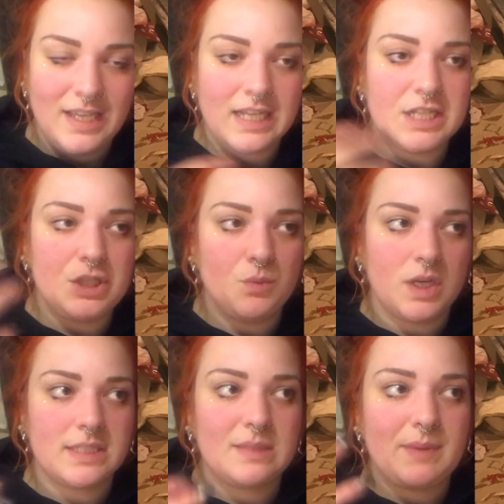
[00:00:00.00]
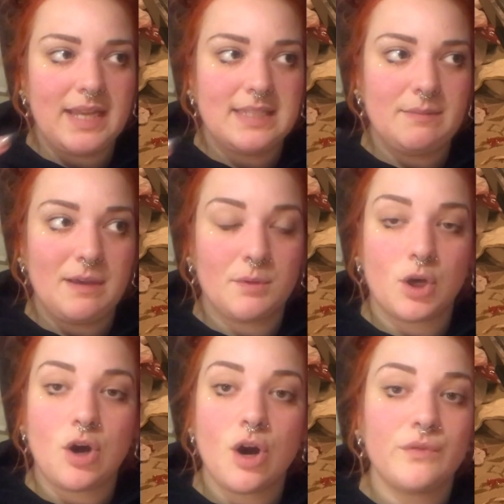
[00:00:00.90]
because you want space to be able to
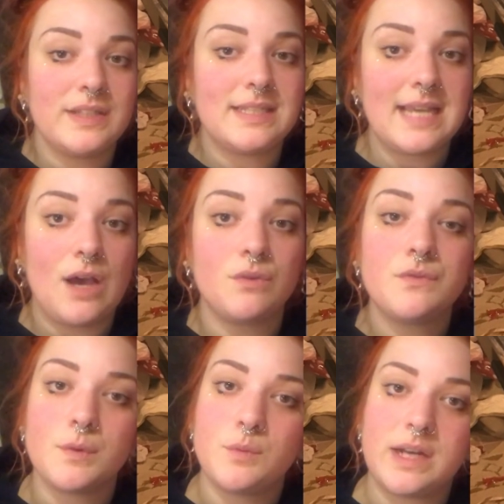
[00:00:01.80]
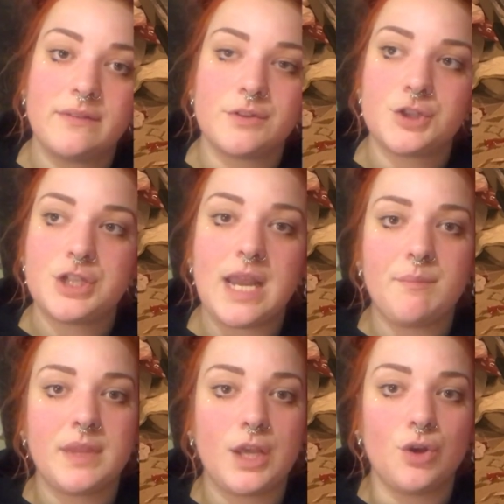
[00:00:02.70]
carve it down from whatever
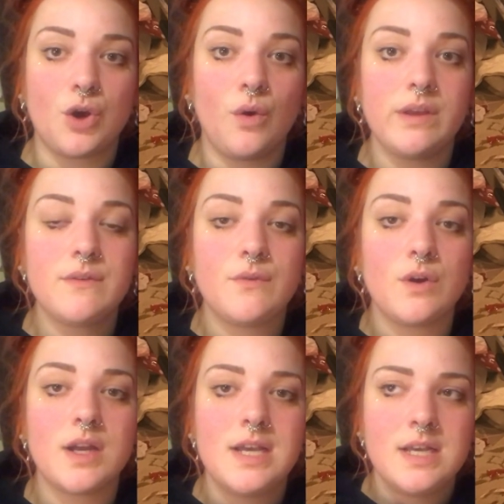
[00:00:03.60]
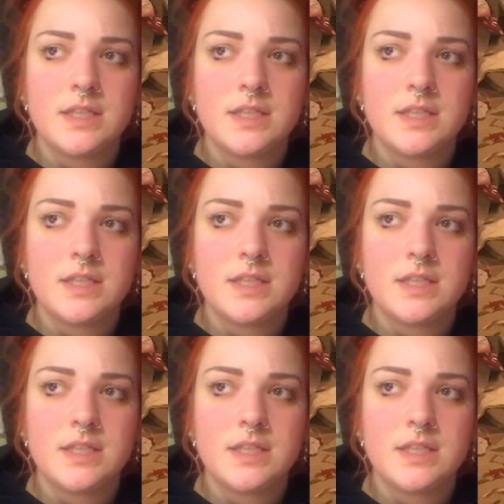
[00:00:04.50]
shape that you're going for.